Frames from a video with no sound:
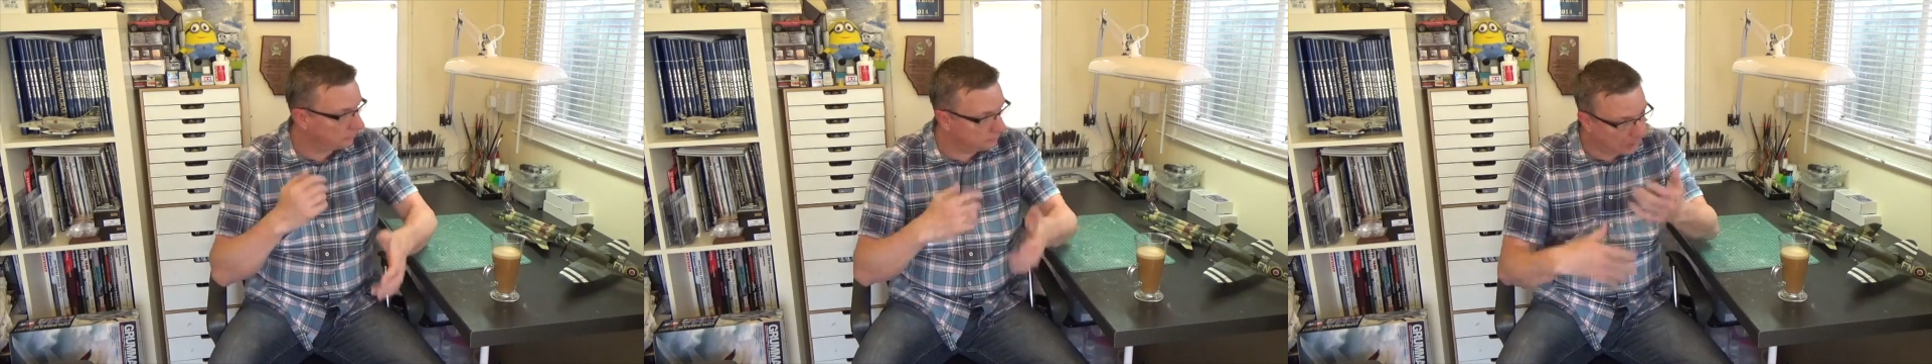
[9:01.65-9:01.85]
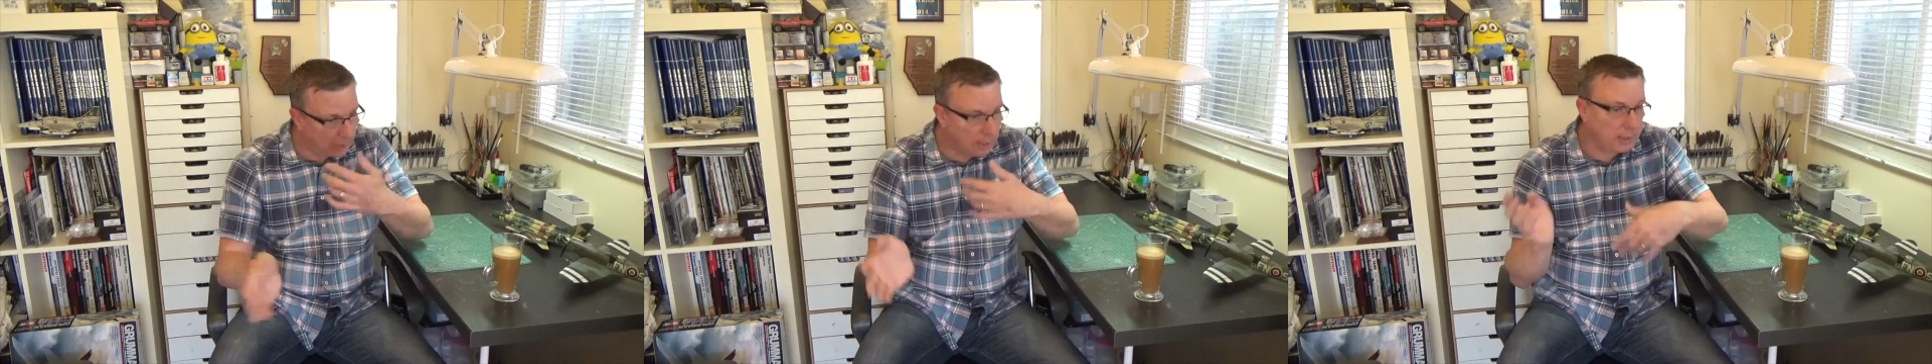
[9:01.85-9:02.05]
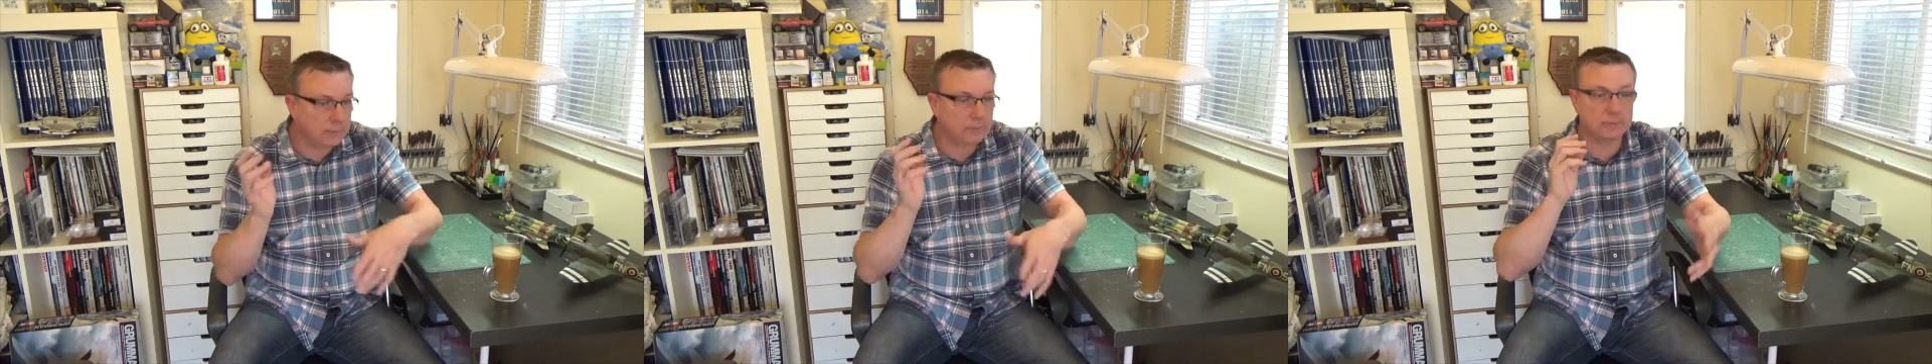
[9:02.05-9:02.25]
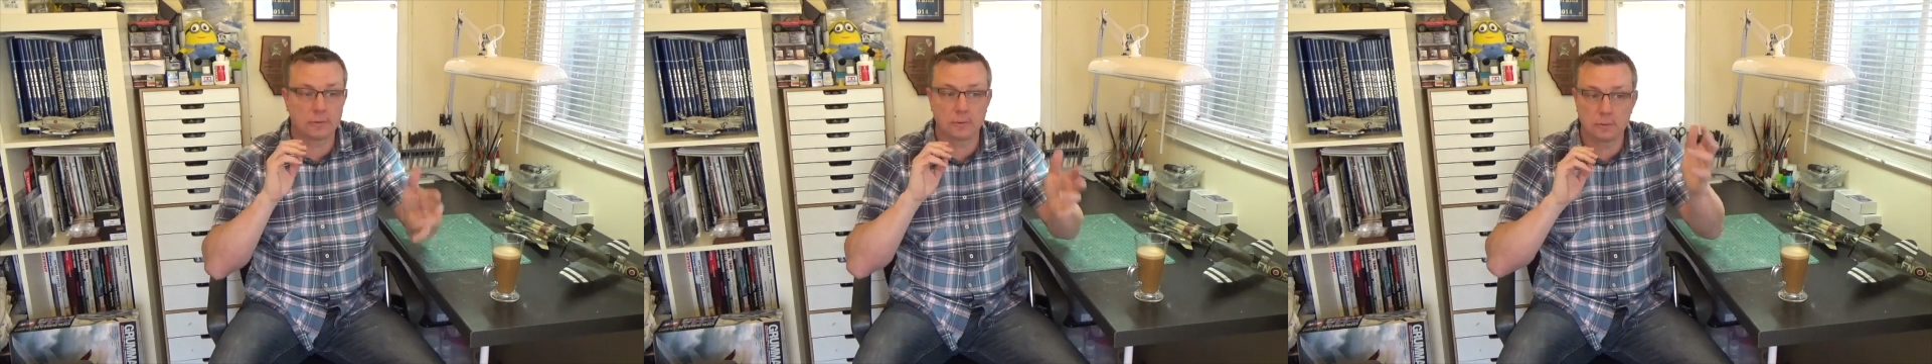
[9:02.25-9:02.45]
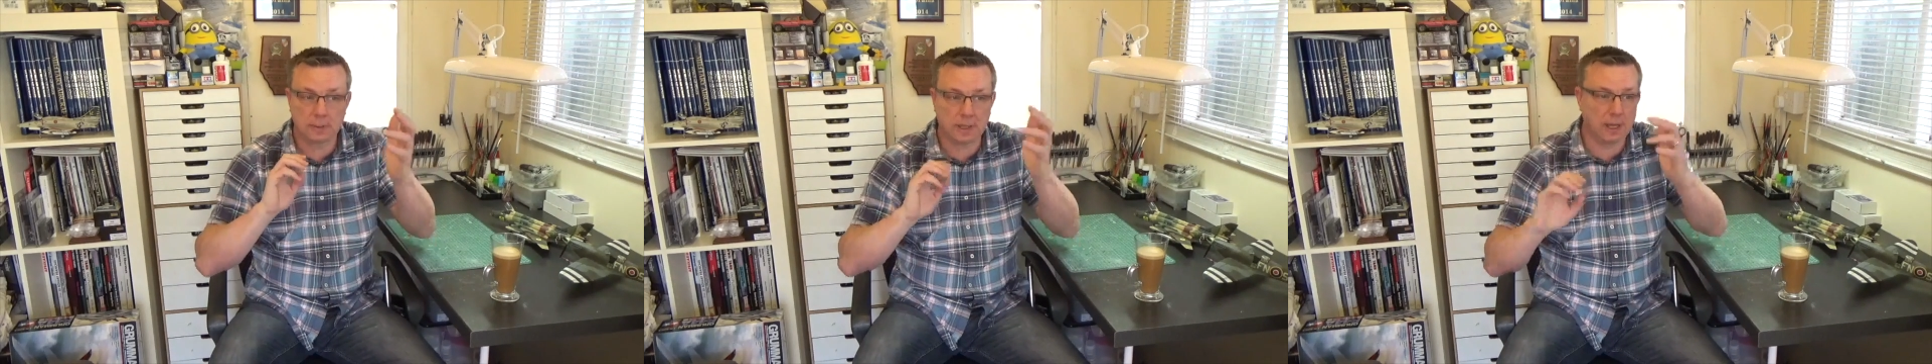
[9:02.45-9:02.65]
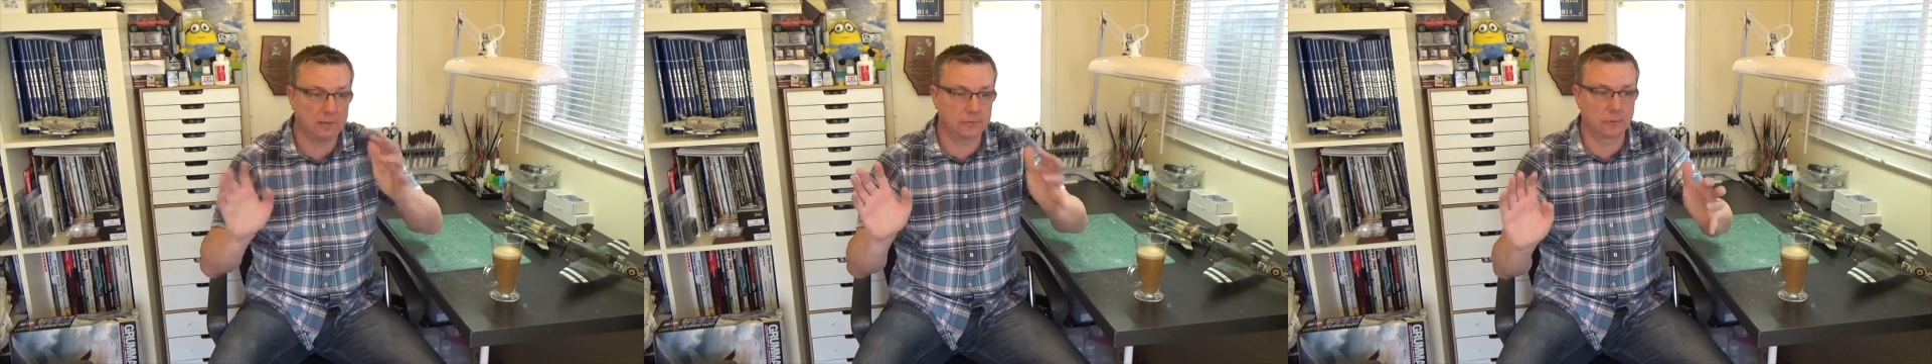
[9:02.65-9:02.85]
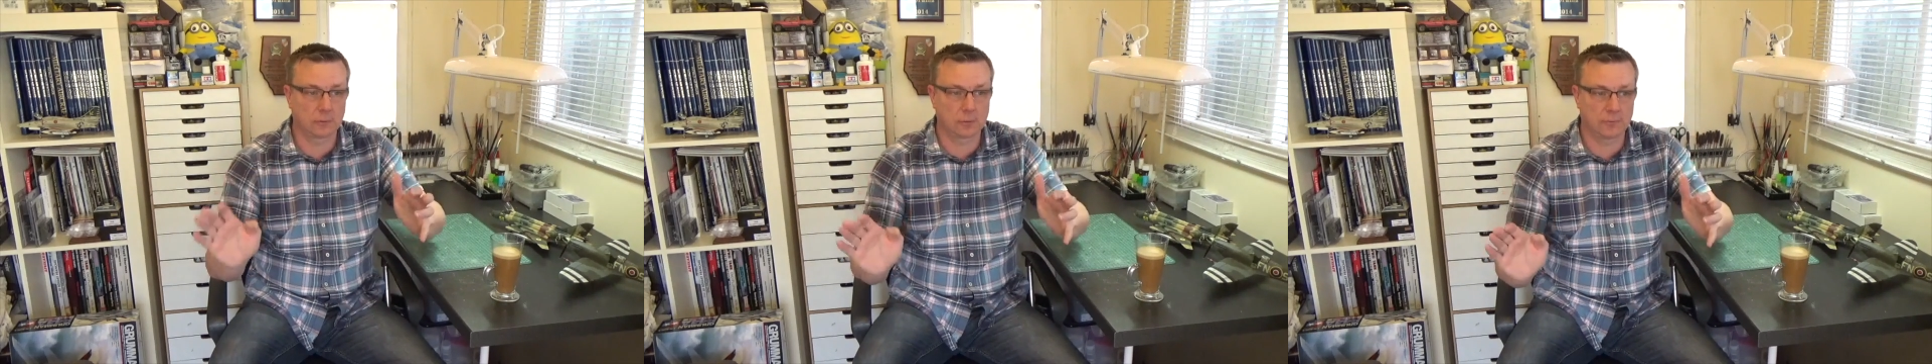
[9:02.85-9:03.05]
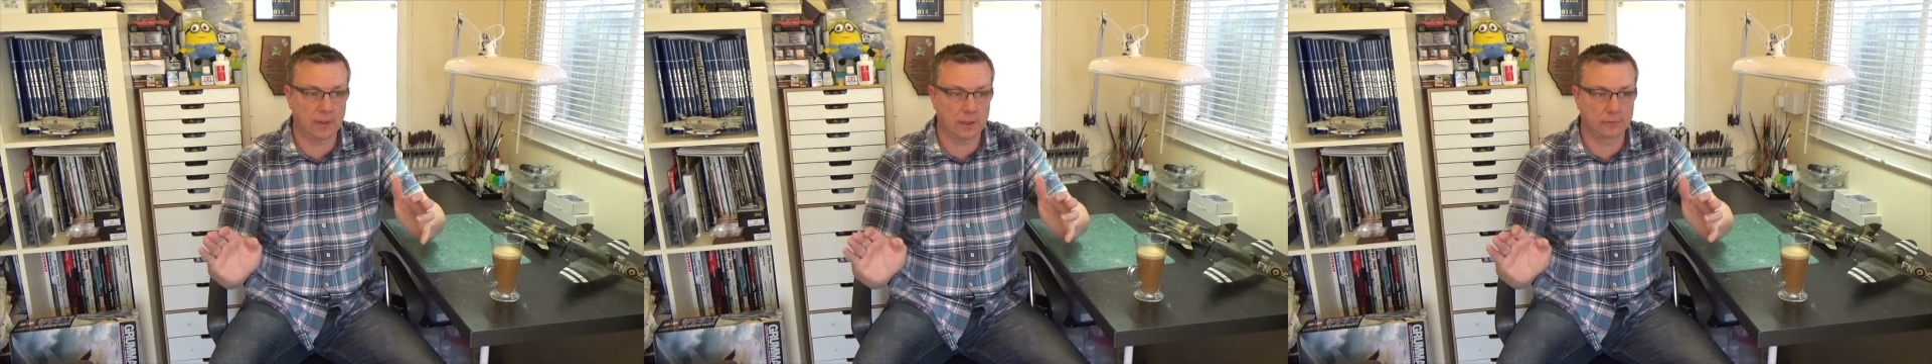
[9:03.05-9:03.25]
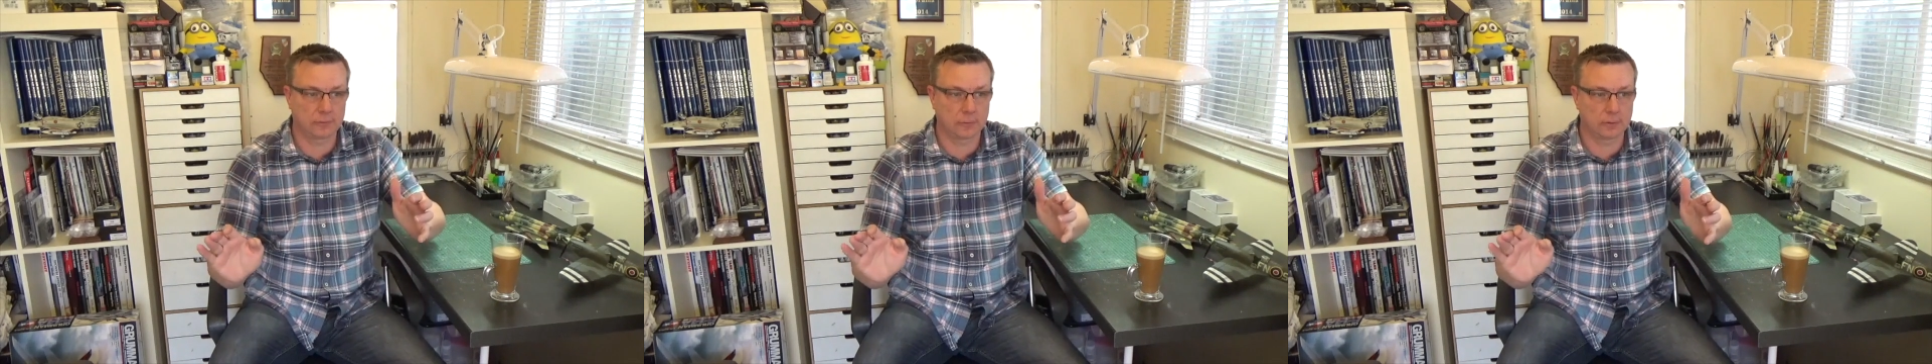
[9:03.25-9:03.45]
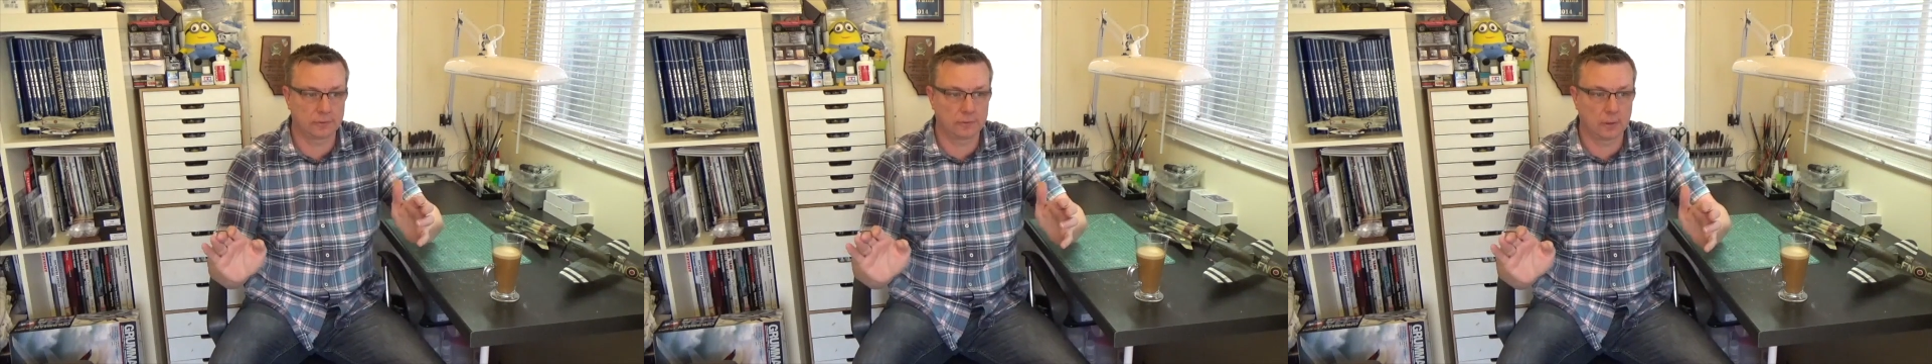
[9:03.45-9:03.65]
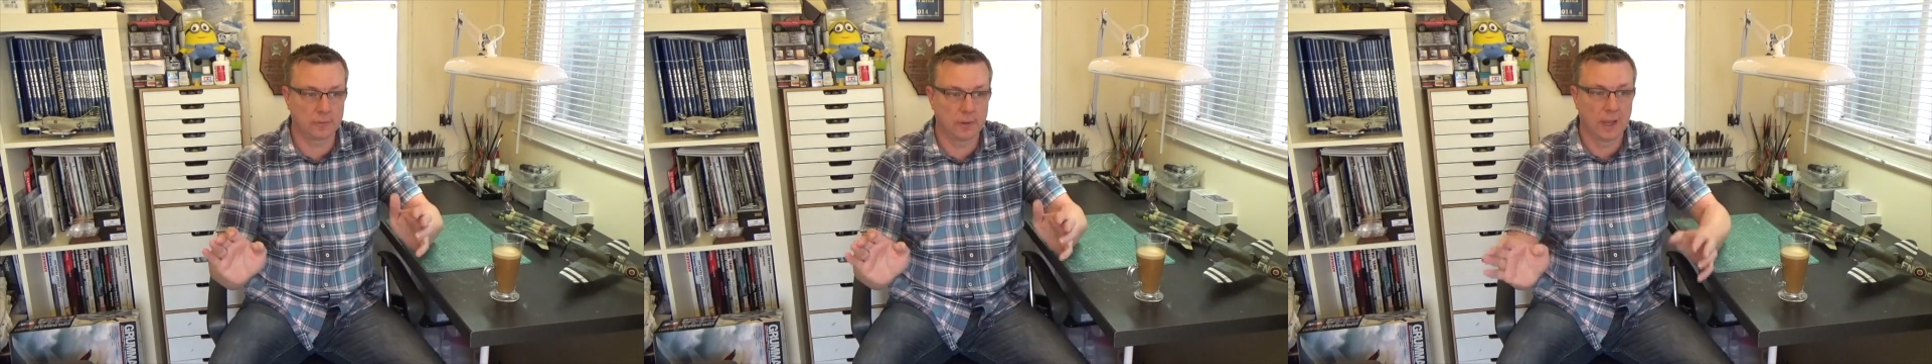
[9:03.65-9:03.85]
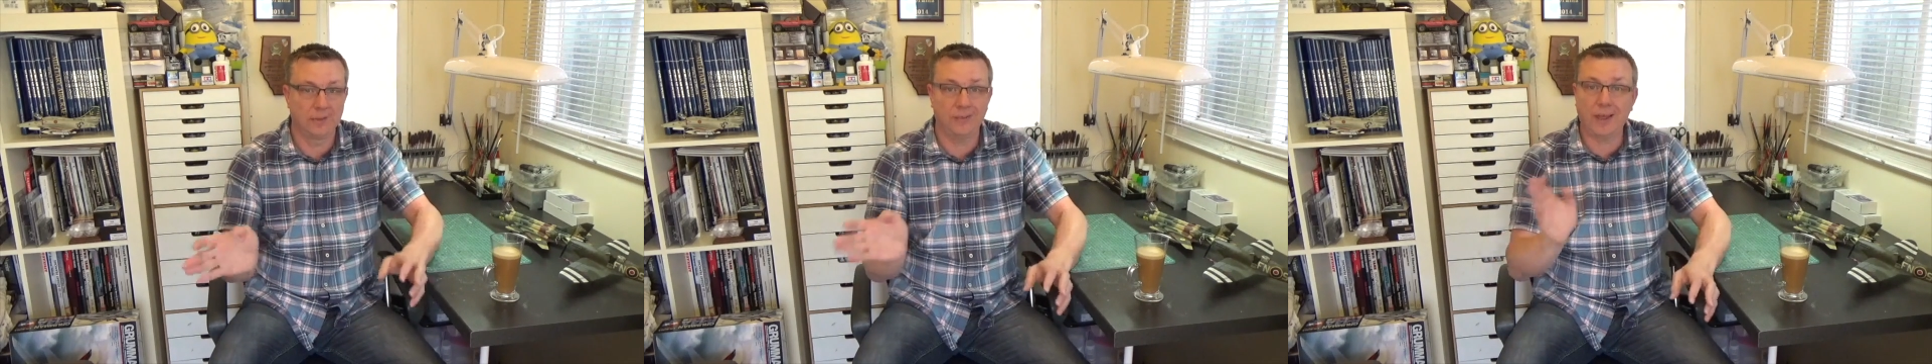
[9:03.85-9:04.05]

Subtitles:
and paints and kits and all of that sort of stuff,